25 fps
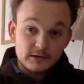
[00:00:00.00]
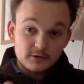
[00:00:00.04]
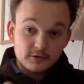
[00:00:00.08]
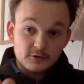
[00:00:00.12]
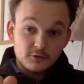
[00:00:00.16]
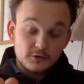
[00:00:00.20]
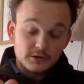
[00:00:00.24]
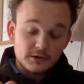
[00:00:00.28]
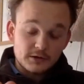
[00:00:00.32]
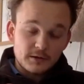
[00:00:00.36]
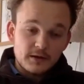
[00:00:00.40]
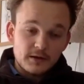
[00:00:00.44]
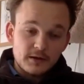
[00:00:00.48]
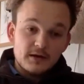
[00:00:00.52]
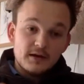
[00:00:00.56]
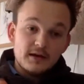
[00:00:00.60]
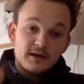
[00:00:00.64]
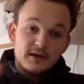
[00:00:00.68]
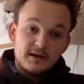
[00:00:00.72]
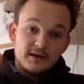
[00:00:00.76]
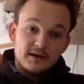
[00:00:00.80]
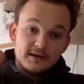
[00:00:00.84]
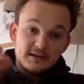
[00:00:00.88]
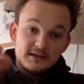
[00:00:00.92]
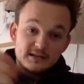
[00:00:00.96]
cord
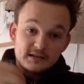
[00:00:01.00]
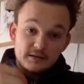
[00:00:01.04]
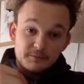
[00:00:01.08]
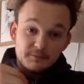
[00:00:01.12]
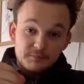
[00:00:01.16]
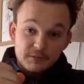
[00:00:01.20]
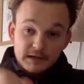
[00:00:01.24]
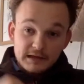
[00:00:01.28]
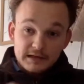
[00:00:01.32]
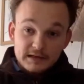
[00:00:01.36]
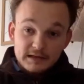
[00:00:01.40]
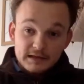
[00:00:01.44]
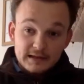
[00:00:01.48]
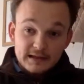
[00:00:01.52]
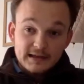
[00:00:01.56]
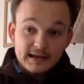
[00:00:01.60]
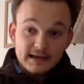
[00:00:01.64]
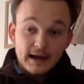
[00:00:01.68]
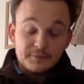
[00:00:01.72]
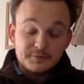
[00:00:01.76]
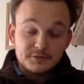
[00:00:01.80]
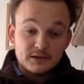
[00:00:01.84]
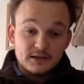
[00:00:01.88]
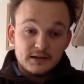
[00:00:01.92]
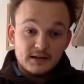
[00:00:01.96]
is completely
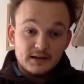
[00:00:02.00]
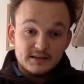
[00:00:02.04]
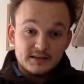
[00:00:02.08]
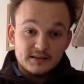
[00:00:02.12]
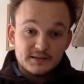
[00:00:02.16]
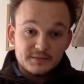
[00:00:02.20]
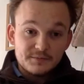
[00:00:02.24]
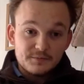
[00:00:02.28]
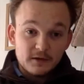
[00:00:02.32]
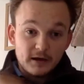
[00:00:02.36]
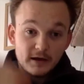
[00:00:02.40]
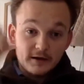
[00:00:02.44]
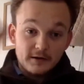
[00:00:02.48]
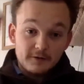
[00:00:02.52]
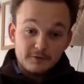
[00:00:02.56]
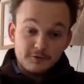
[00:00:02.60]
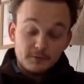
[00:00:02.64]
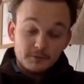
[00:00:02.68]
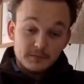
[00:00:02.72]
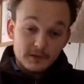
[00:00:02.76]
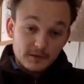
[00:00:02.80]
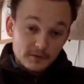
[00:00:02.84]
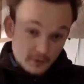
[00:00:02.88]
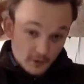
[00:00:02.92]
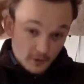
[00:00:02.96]
encapsulated
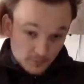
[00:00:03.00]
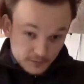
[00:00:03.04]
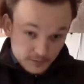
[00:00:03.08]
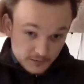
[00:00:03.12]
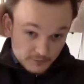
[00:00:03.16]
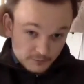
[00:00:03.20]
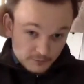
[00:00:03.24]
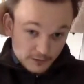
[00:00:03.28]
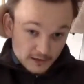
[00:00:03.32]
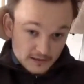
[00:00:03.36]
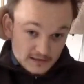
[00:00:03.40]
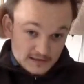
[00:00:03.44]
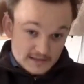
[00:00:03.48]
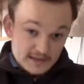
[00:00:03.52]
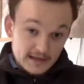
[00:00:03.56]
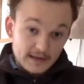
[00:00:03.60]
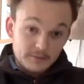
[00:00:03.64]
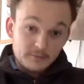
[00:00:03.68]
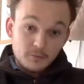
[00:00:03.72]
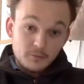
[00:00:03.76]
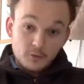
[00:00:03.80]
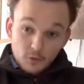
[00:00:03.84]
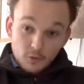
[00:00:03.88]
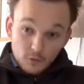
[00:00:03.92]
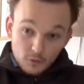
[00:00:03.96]
from the top of the
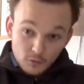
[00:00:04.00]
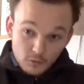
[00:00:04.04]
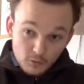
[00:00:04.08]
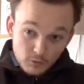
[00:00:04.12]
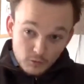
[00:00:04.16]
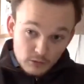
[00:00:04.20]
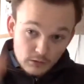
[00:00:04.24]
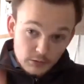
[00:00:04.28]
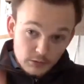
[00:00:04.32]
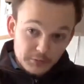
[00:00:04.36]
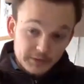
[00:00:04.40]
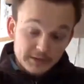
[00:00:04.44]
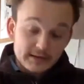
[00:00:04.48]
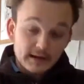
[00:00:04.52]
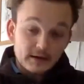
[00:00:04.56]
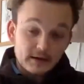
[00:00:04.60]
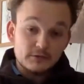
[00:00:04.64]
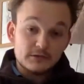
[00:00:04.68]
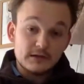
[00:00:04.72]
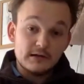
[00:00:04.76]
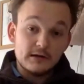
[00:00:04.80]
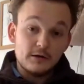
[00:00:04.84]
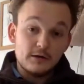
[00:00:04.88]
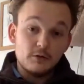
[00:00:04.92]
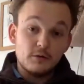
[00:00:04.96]
brainstem all the way down
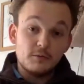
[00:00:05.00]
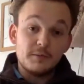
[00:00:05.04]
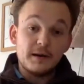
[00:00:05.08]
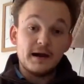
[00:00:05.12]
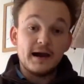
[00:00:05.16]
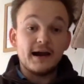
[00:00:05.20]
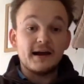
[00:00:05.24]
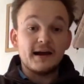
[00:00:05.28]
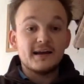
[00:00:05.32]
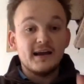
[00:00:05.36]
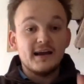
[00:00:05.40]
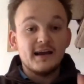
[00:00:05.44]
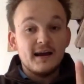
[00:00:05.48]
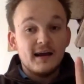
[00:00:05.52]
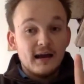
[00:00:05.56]
to the lower back.